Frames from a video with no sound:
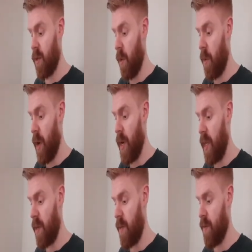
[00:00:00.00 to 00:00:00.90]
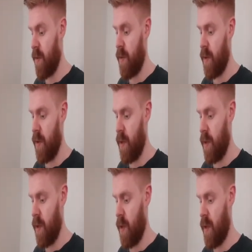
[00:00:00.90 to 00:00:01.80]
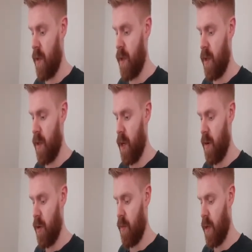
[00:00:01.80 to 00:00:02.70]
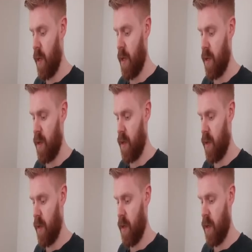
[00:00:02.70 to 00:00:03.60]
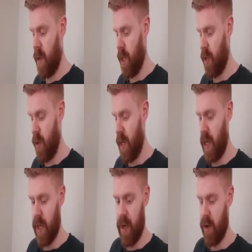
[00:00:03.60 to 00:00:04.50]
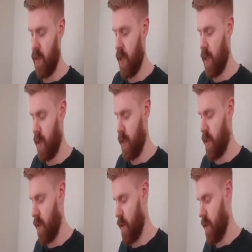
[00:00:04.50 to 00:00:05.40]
Robbie Brady, another Irish player. I do collect Irish players.